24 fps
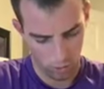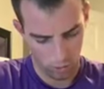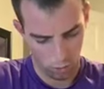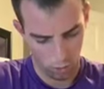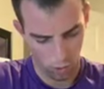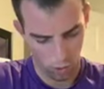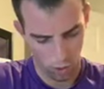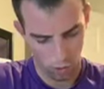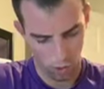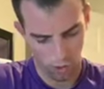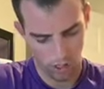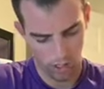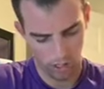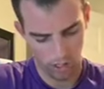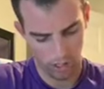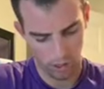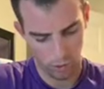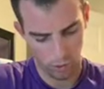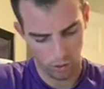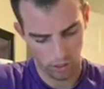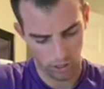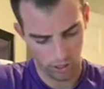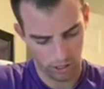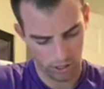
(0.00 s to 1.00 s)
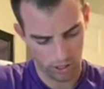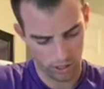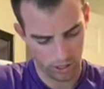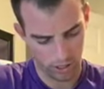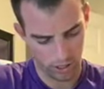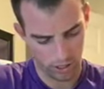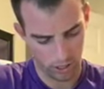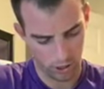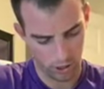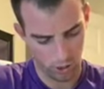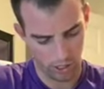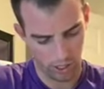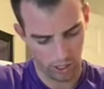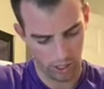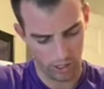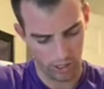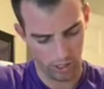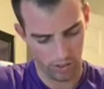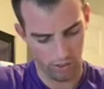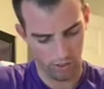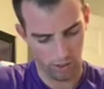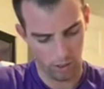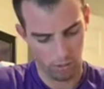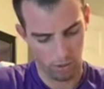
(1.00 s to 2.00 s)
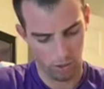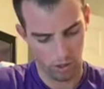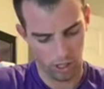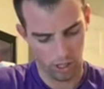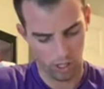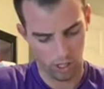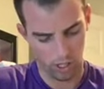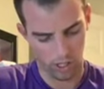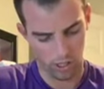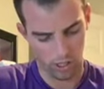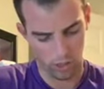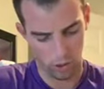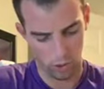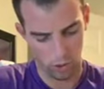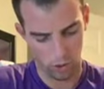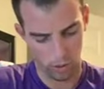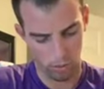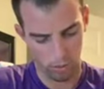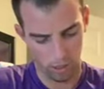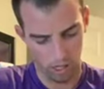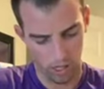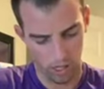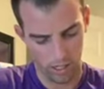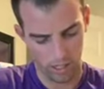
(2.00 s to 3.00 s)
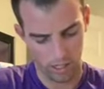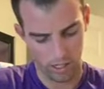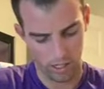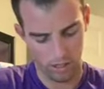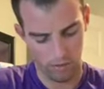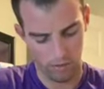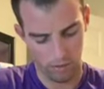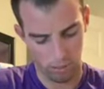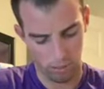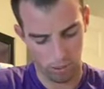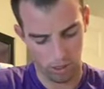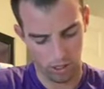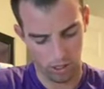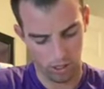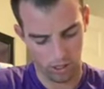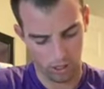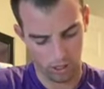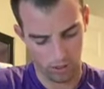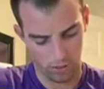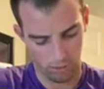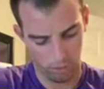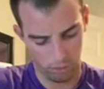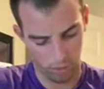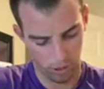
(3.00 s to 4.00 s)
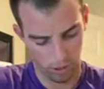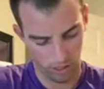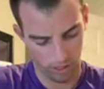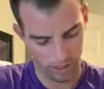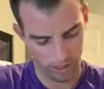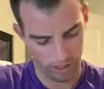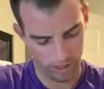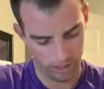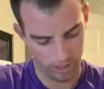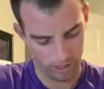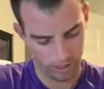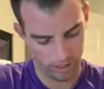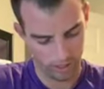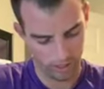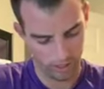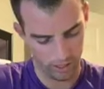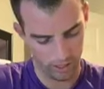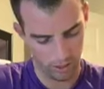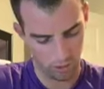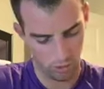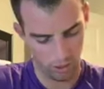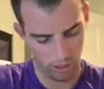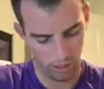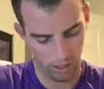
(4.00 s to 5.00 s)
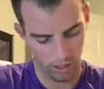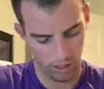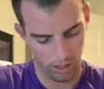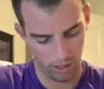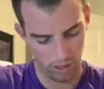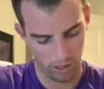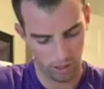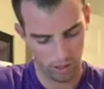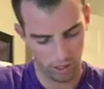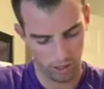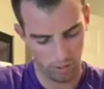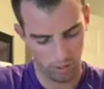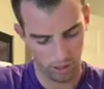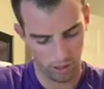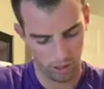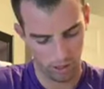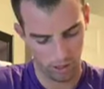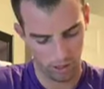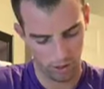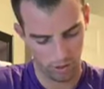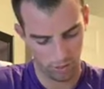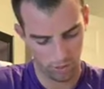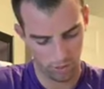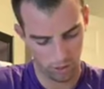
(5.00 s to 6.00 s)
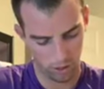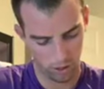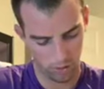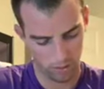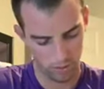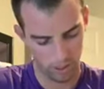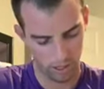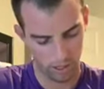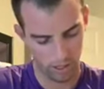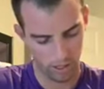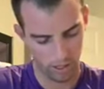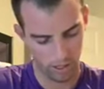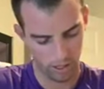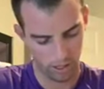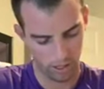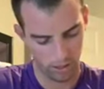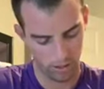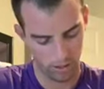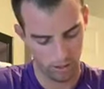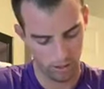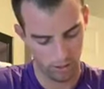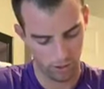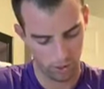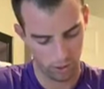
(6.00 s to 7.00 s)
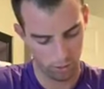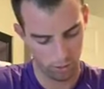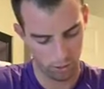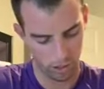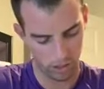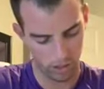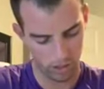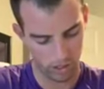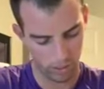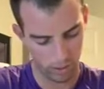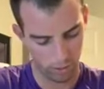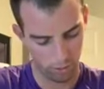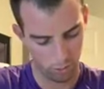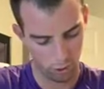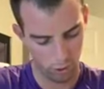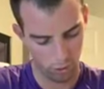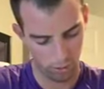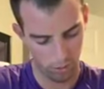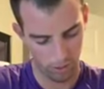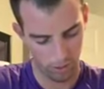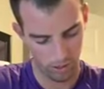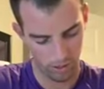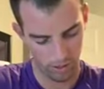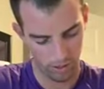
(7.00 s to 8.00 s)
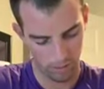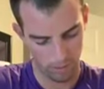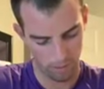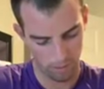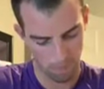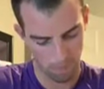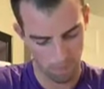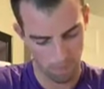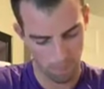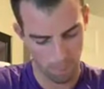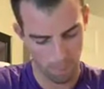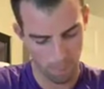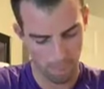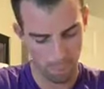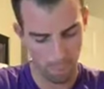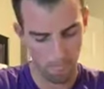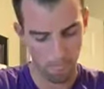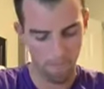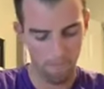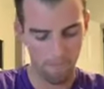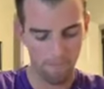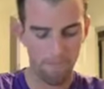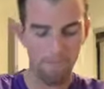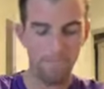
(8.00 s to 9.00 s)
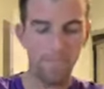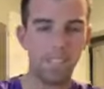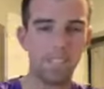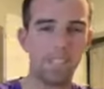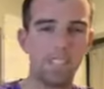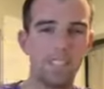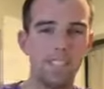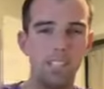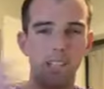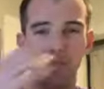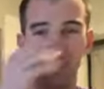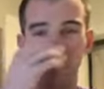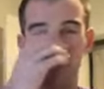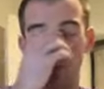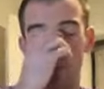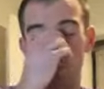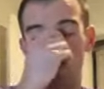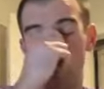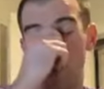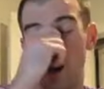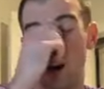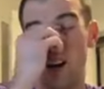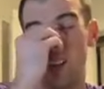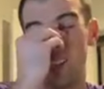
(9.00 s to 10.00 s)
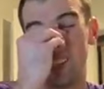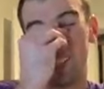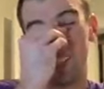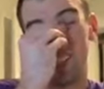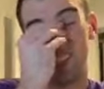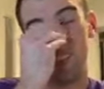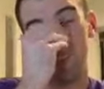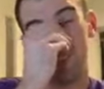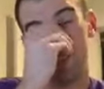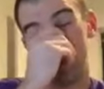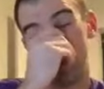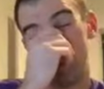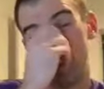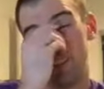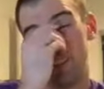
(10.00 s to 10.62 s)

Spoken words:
One way to deal with this is to try to shift communication to a positive and productive place, rather than attempting to confirm that a negative response is appropriate. Shifting to positive.